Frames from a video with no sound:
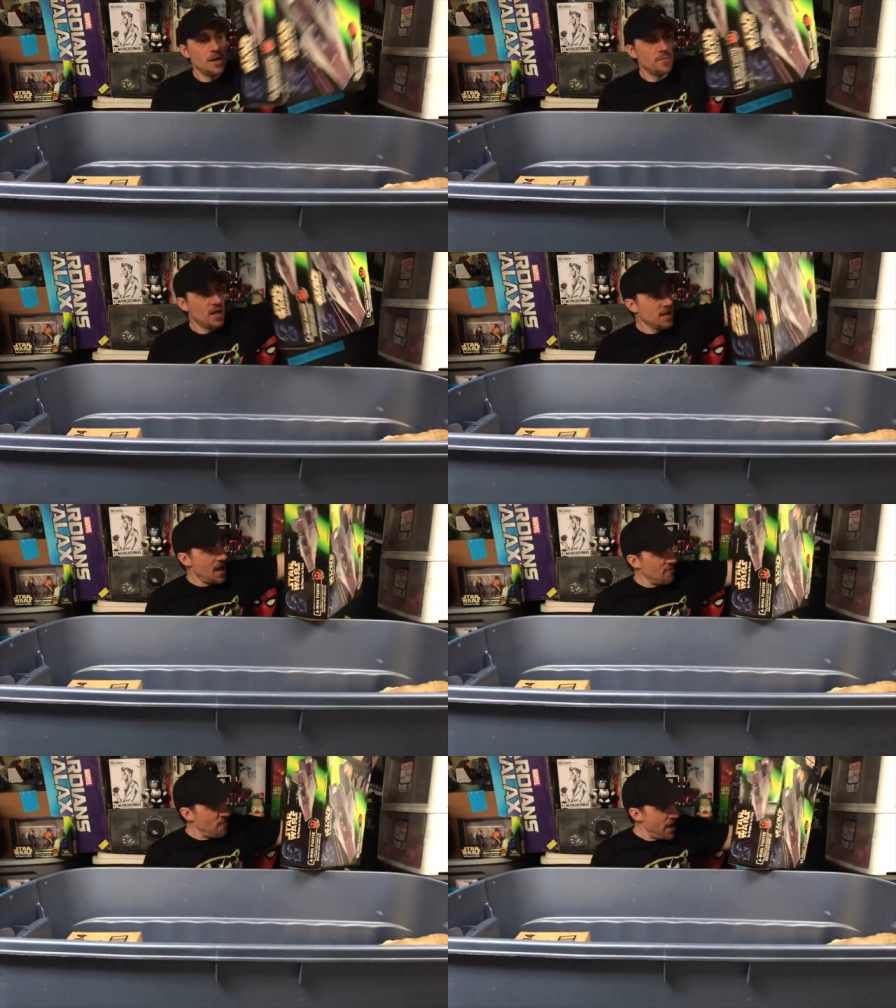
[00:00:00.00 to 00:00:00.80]

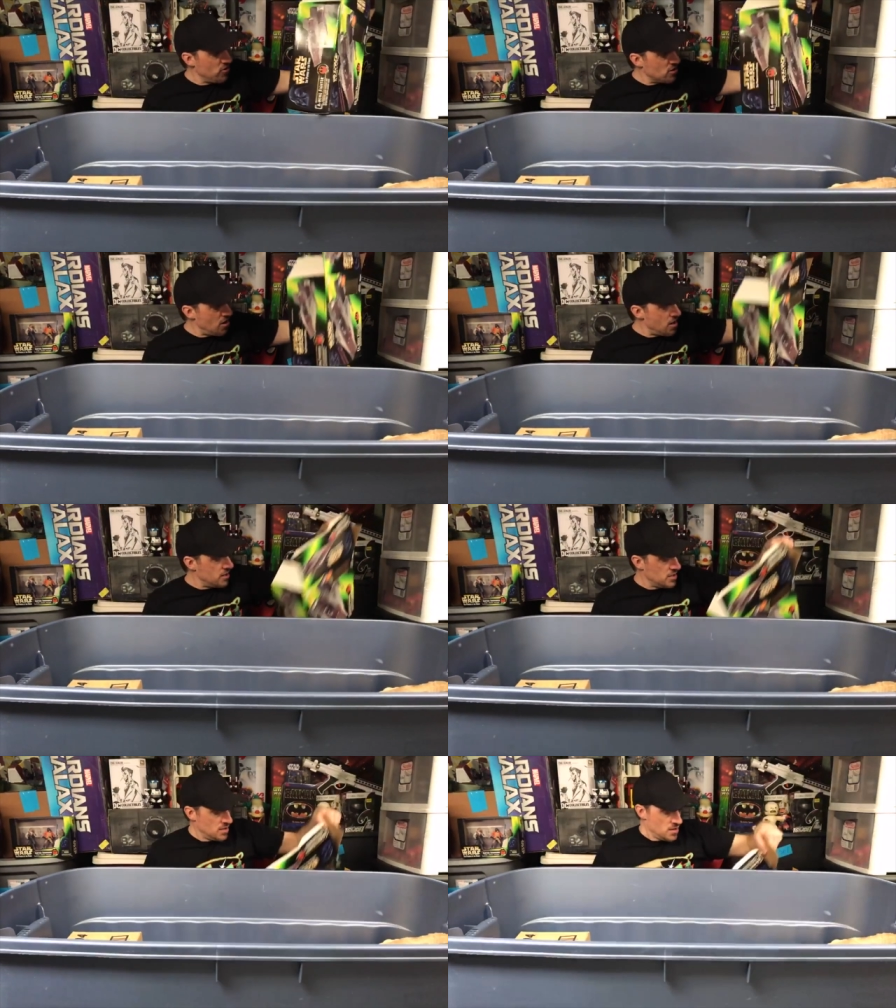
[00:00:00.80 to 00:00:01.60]
Again, file card,
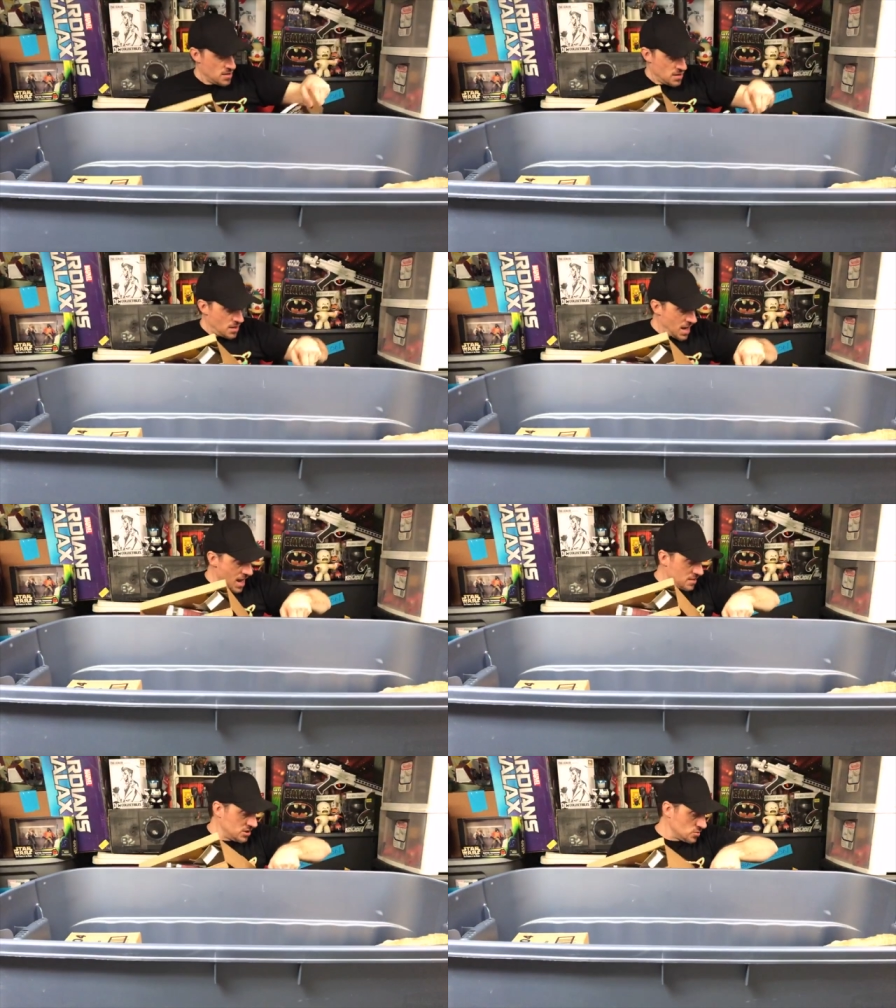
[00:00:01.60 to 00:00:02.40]

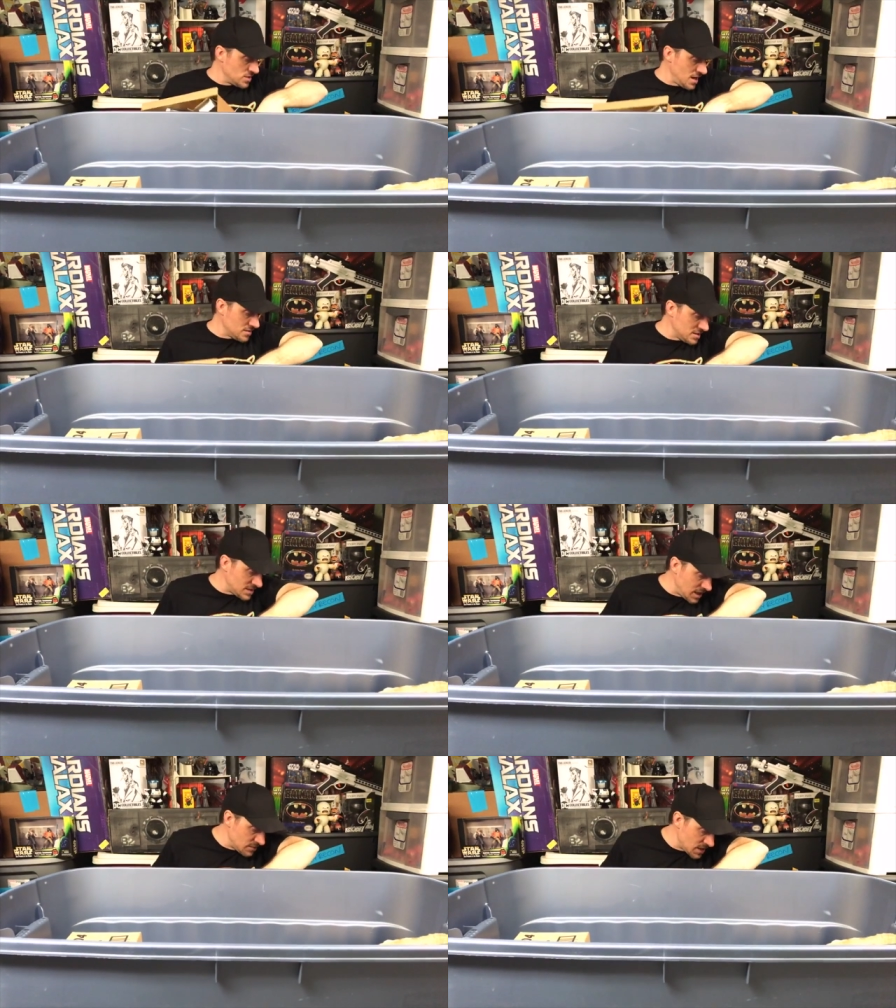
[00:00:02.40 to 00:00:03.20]
and this was out at the
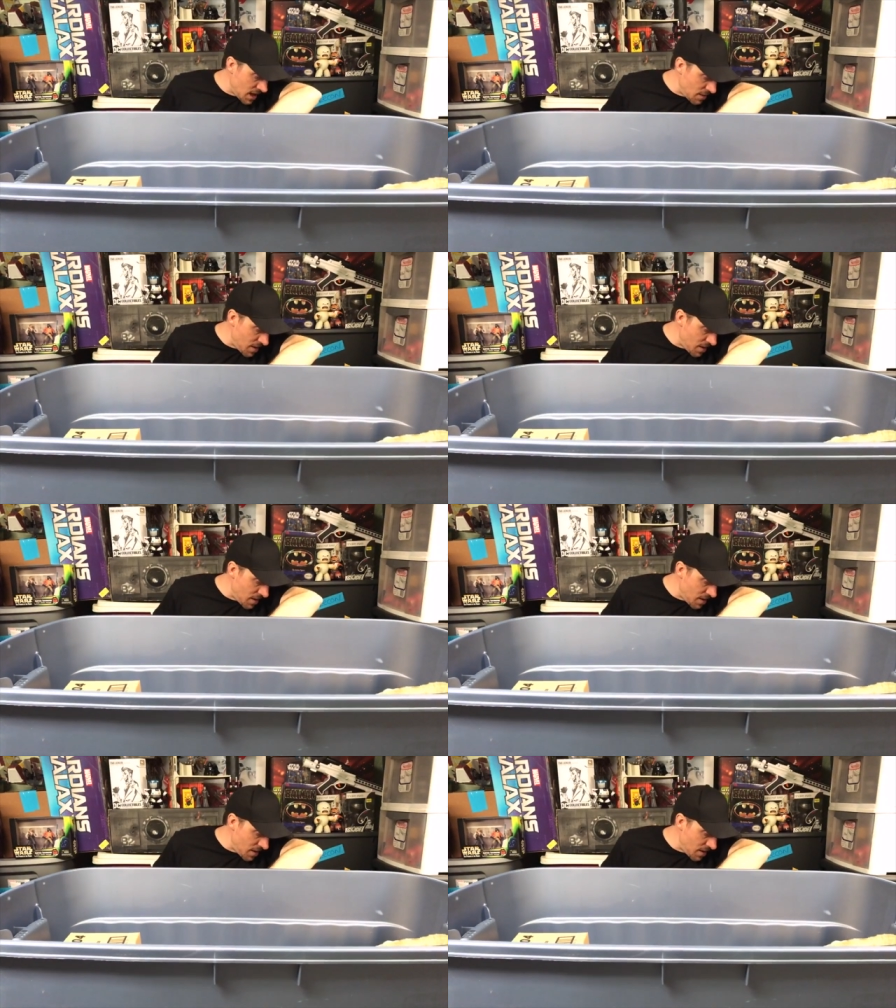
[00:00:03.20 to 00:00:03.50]
same time